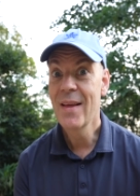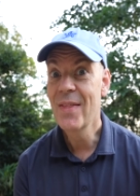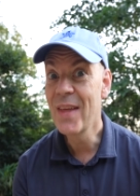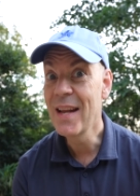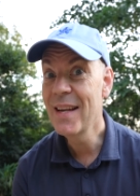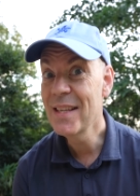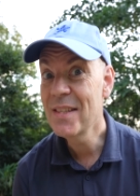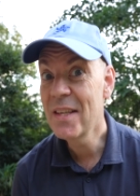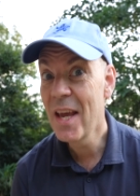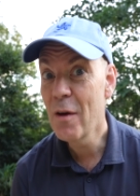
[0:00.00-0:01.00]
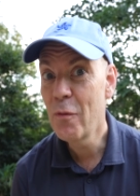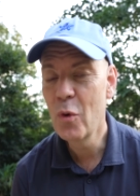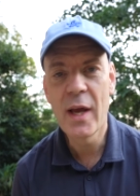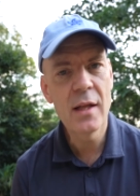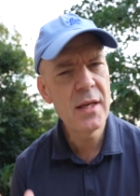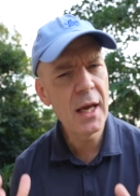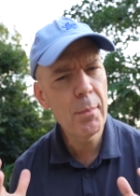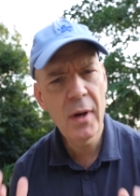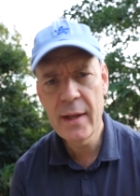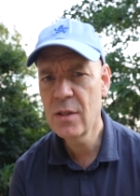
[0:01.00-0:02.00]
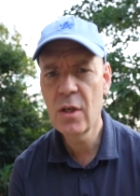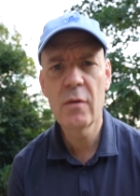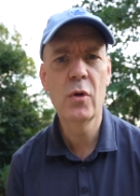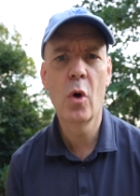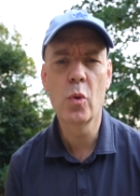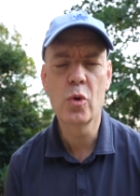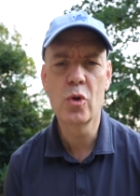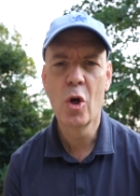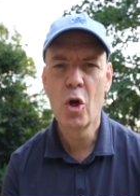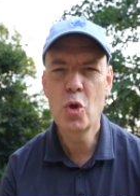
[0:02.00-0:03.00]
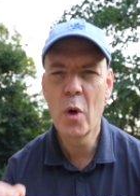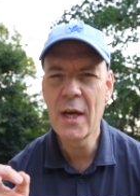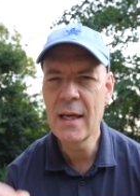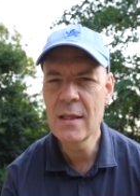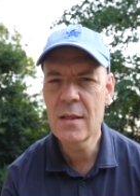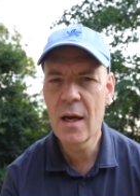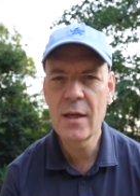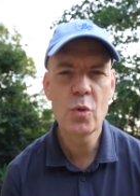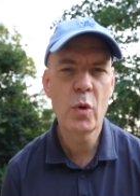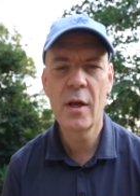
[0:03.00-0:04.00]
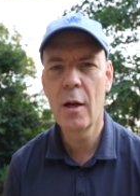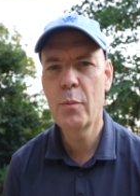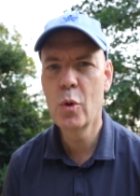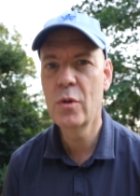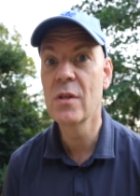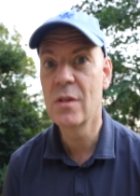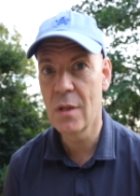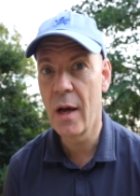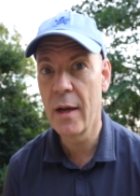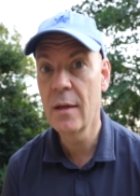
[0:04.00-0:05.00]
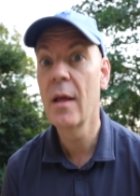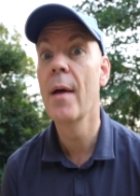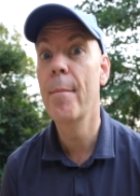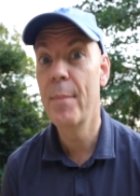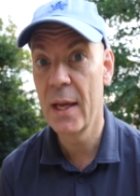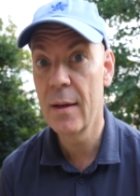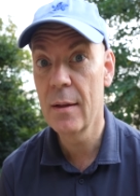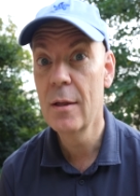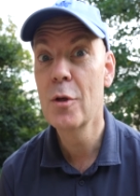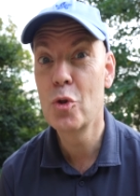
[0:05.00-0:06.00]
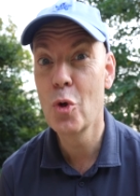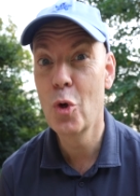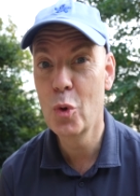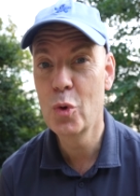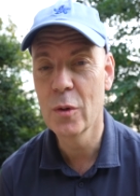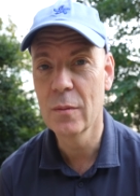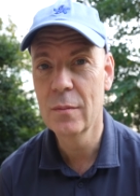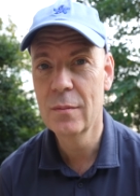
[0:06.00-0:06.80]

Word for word: Then listen carefully and take plenty of notes. Your insights will help you design a better solution.